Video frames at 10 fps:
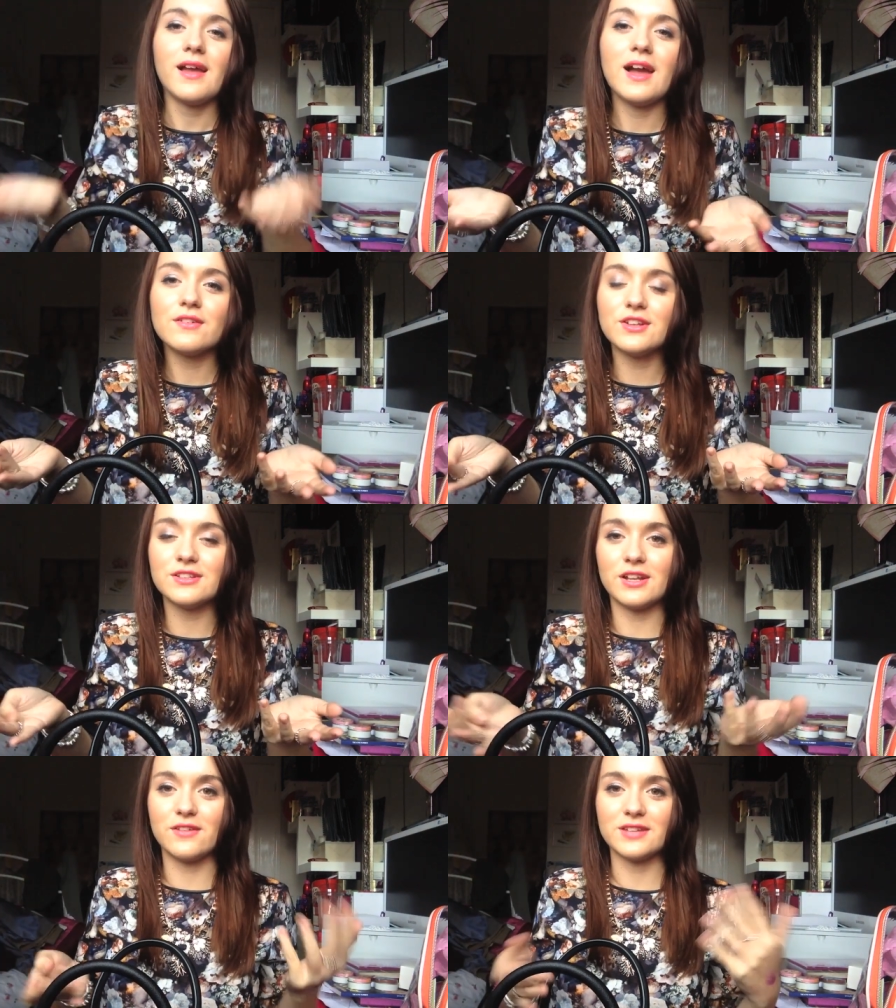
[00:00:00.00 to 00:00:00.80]
I haven't
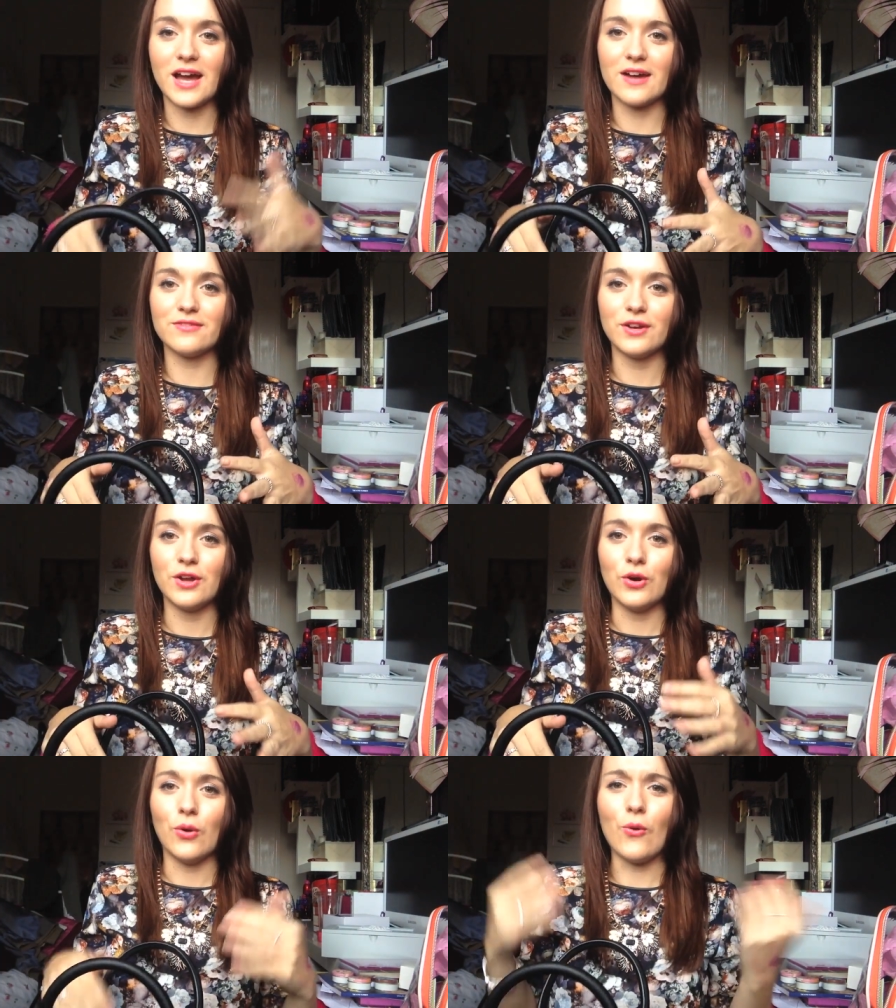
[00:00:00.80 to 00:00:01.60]
used it enough to have
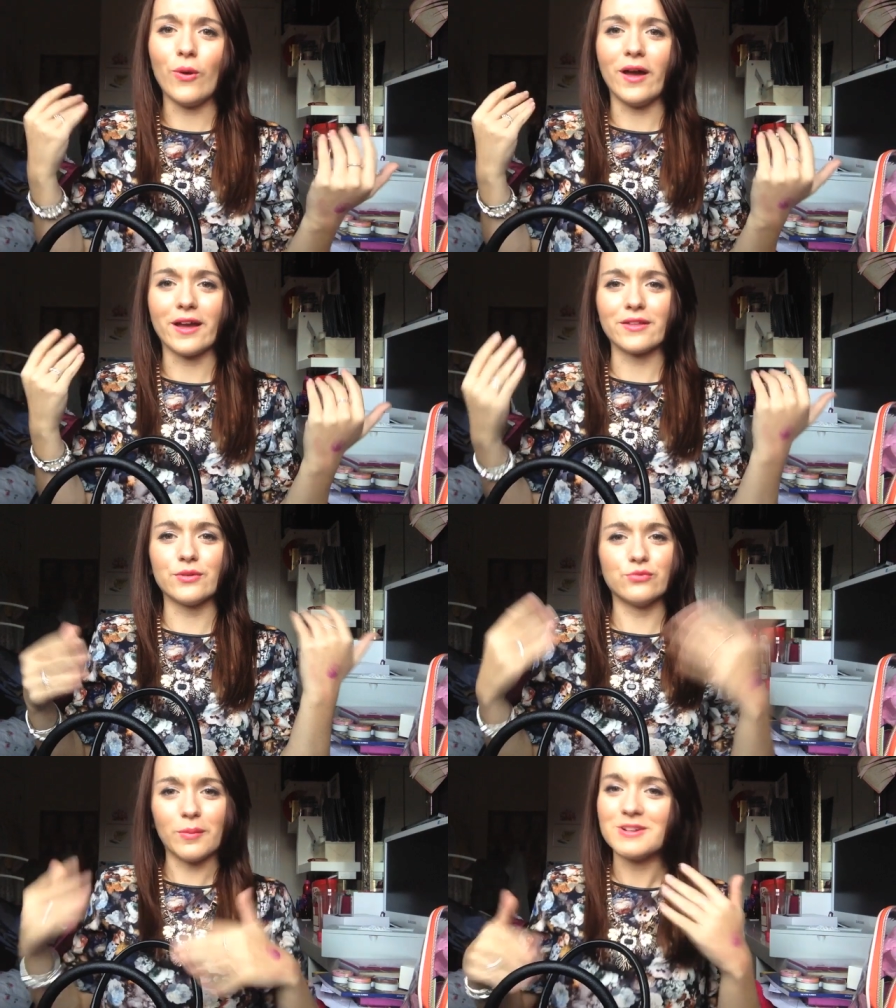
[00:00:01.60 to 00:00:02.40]
all like
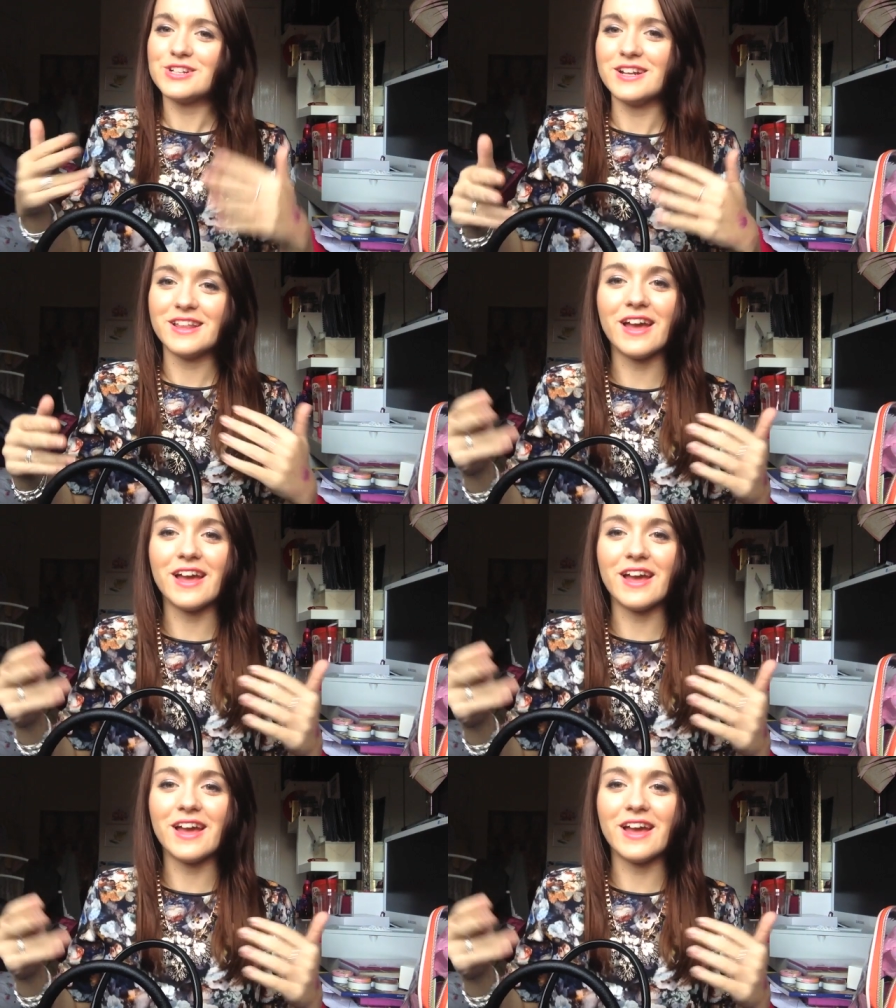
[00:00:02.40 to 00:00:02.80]
the rubbish in